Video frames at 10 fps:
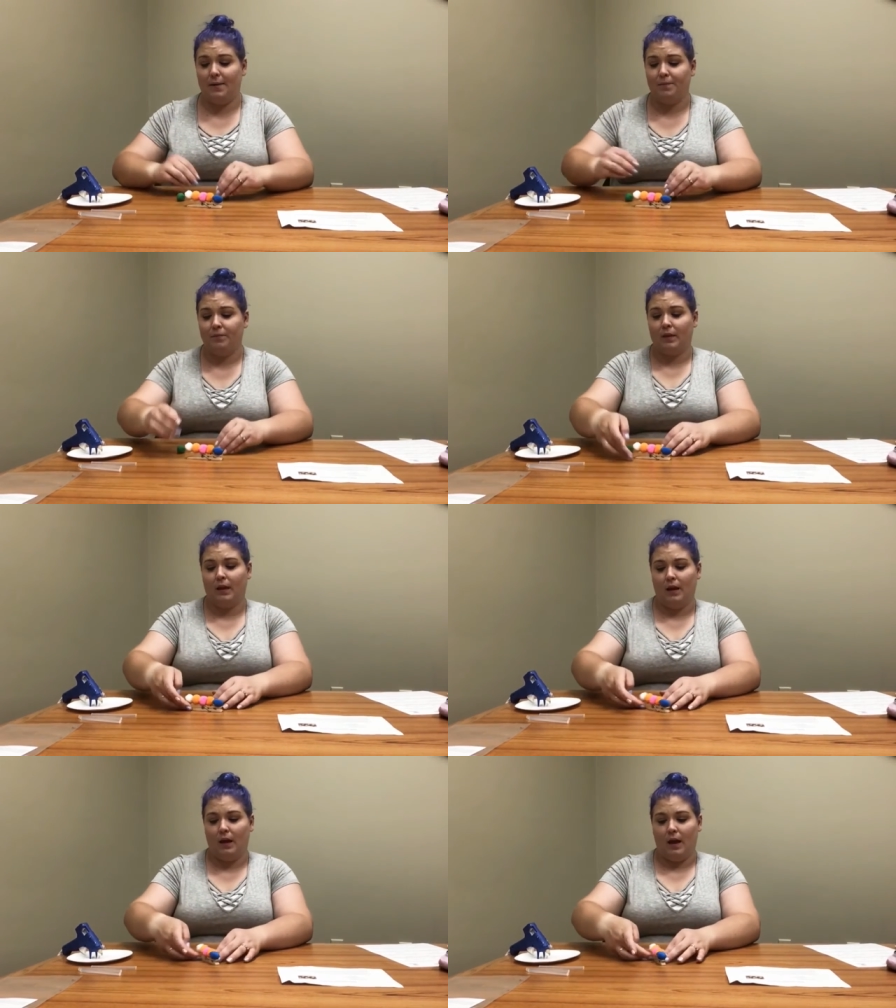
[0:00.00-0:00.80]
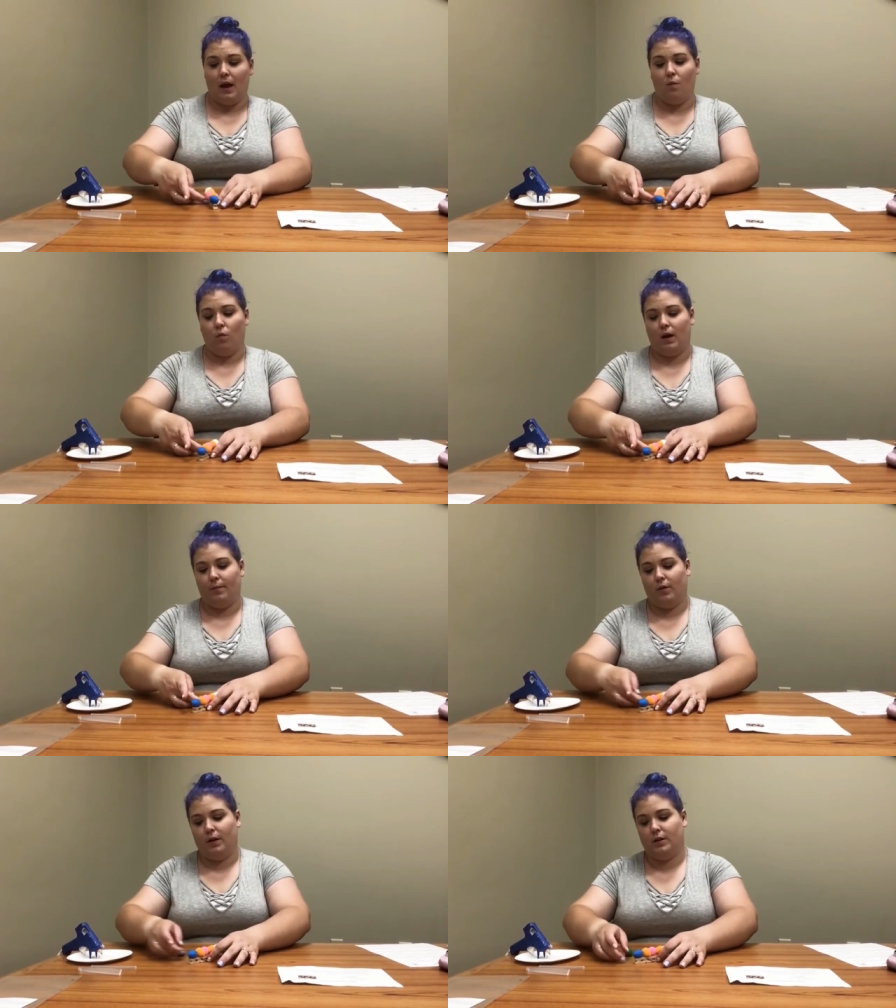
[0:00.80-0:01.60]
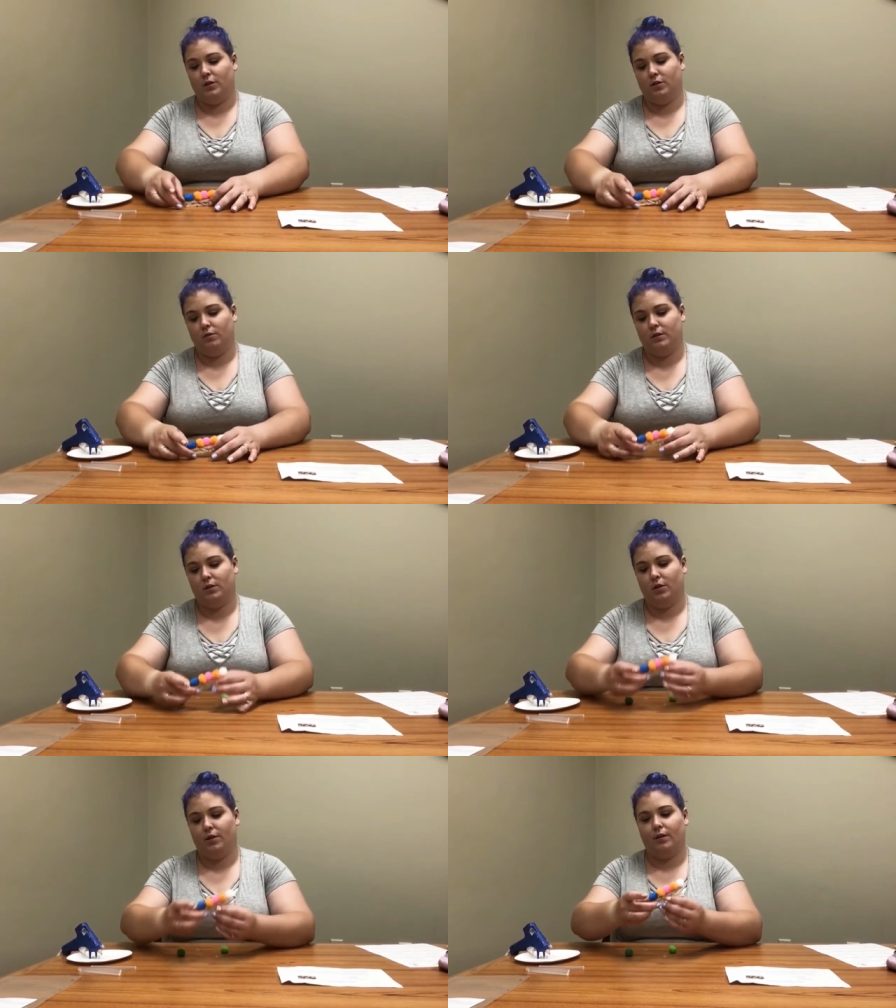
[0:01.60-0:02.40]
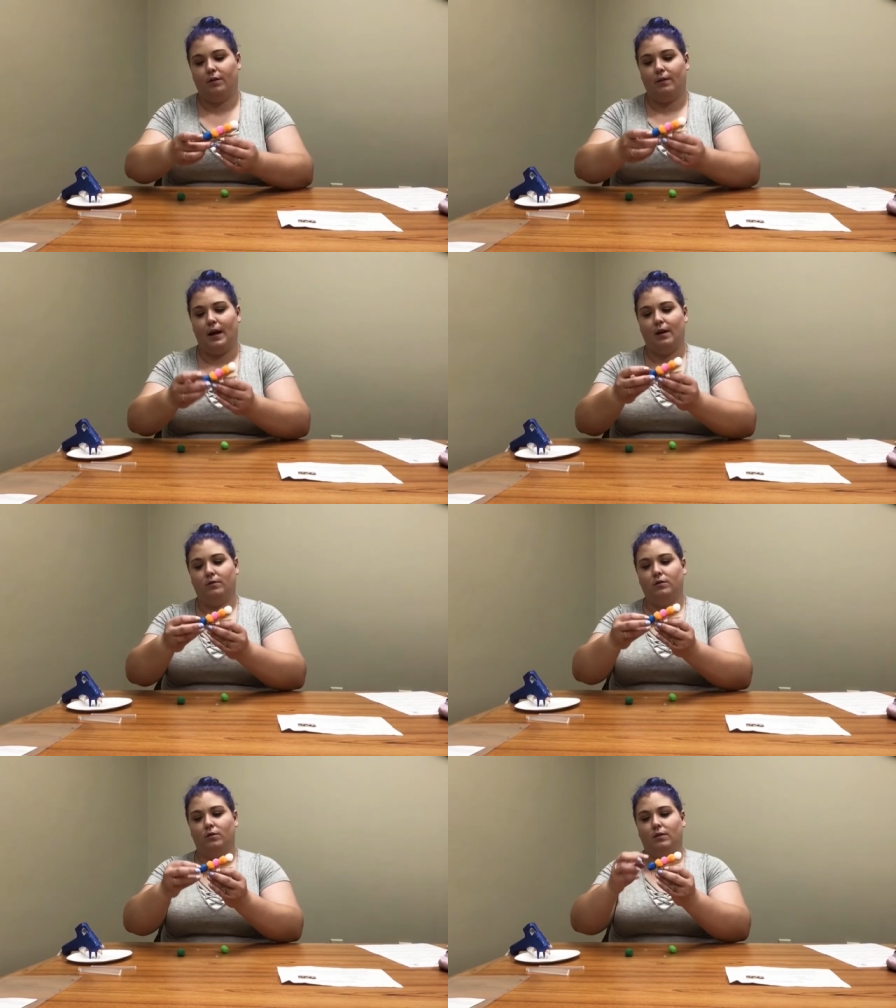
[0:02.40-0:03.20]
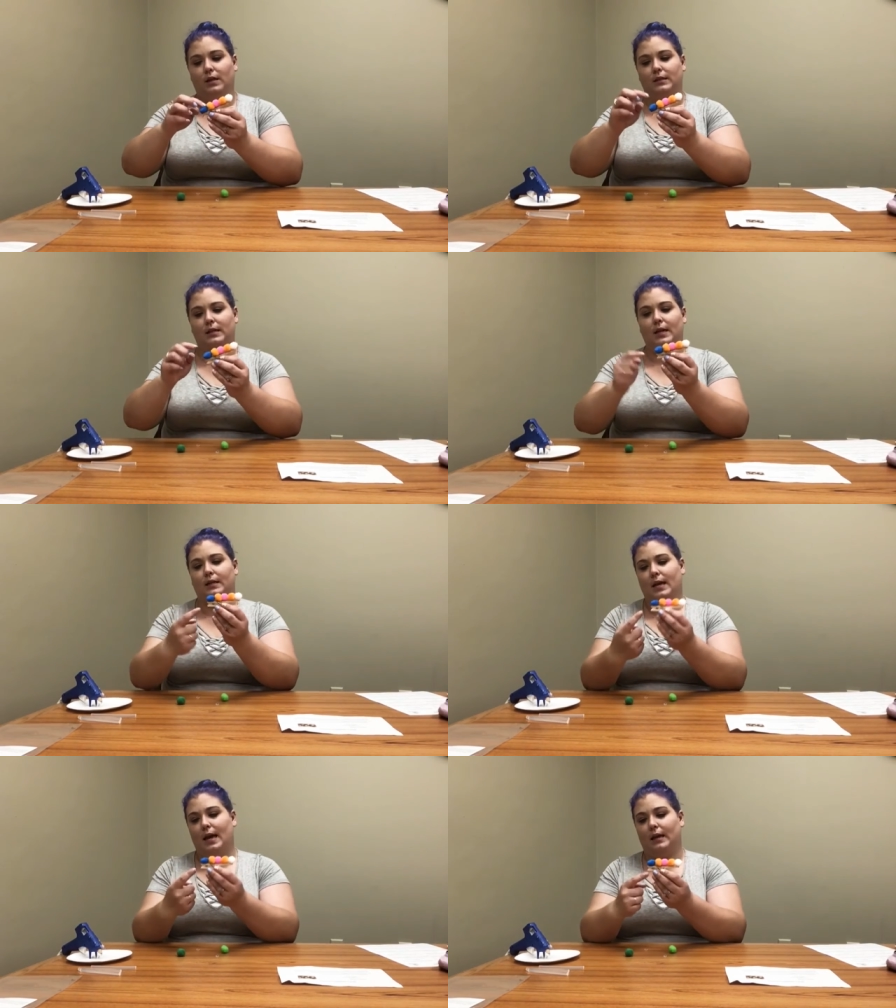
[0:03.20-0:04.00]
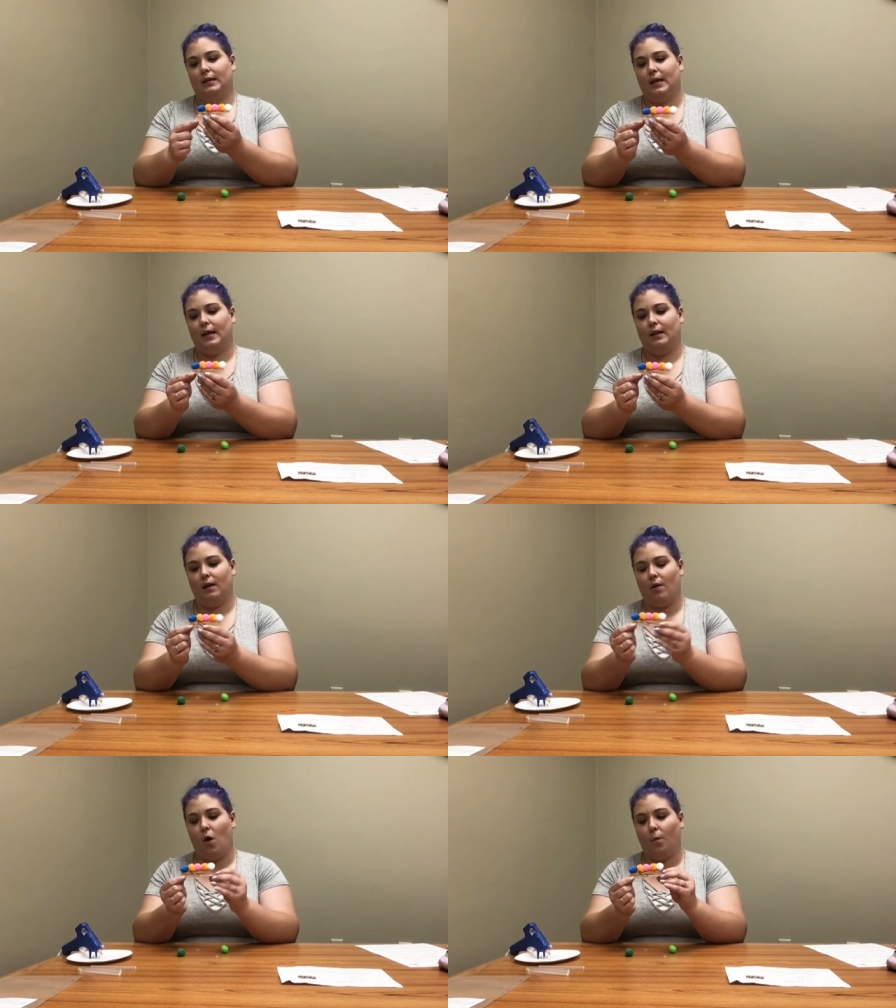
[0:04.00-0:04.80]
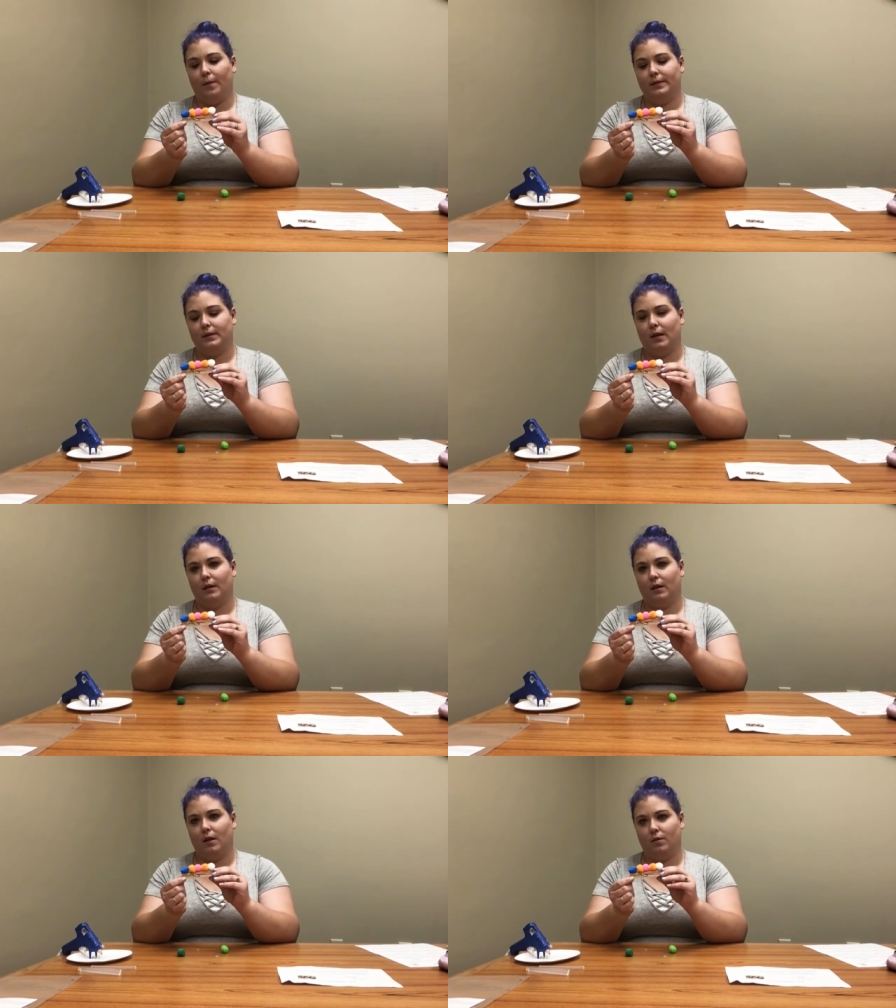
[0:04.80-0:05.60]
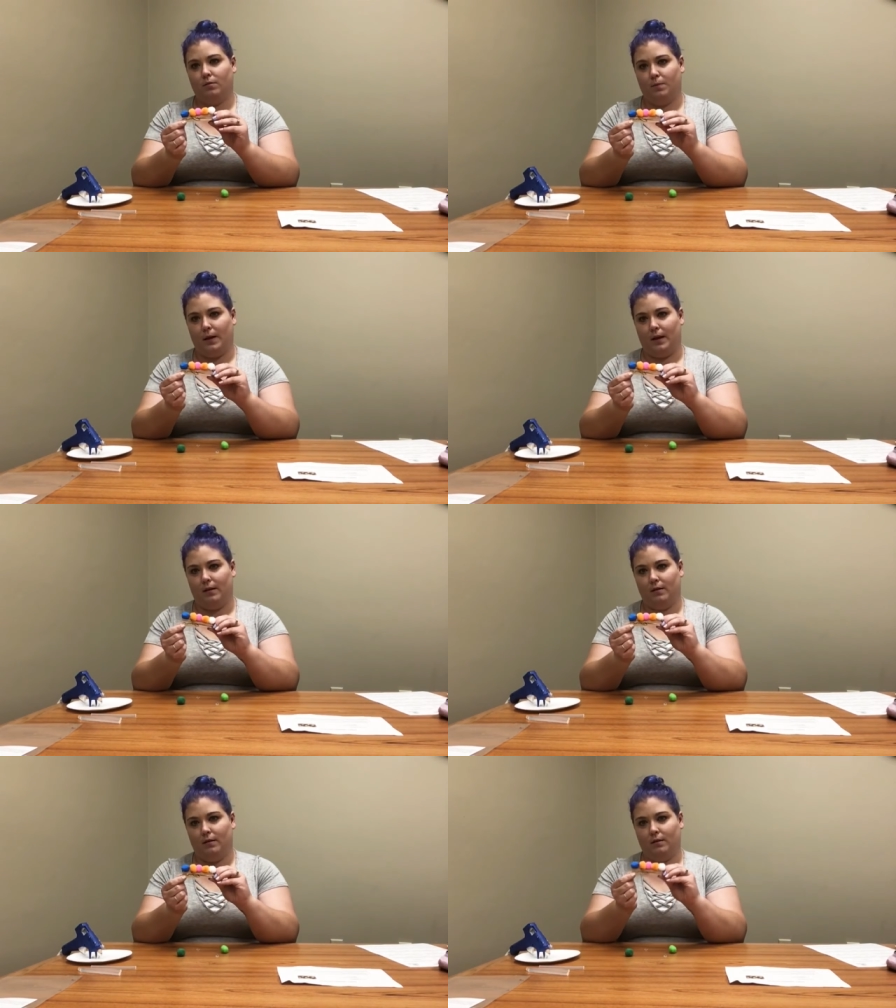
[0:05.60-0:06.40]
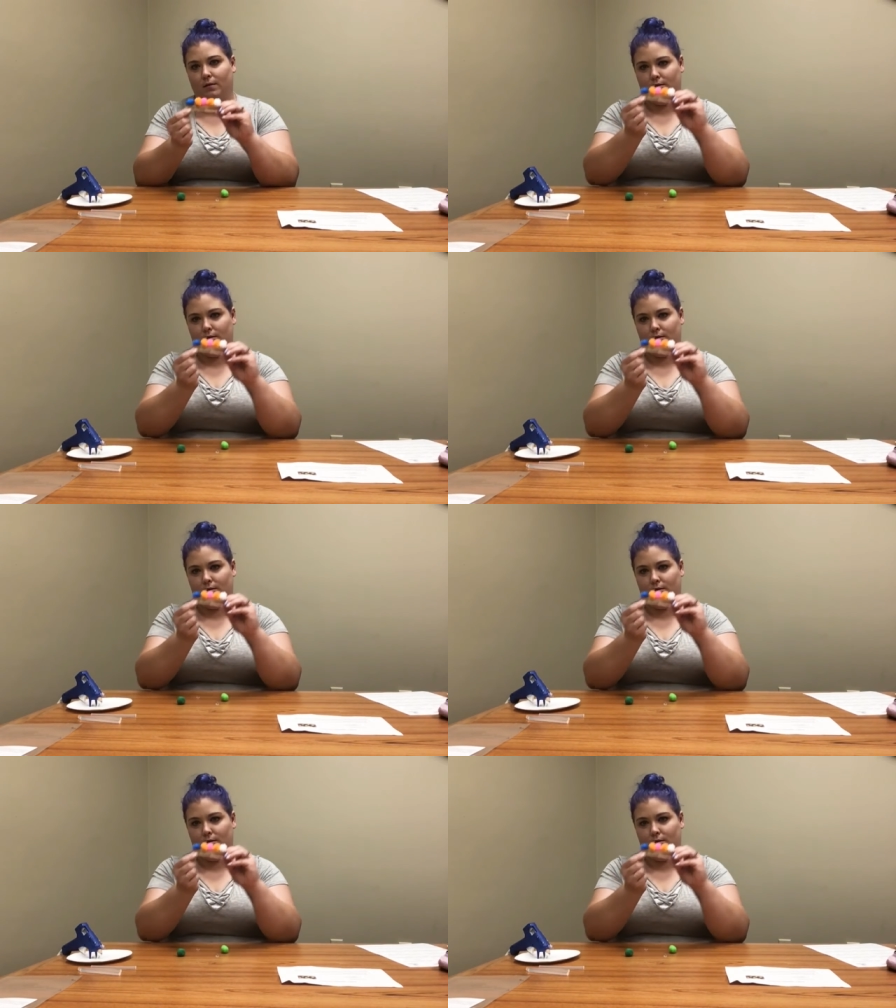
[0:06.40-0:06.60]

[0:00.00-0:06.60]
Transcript: And what I'm going to do is turn it around. So this end, the end that the opens on the clothespin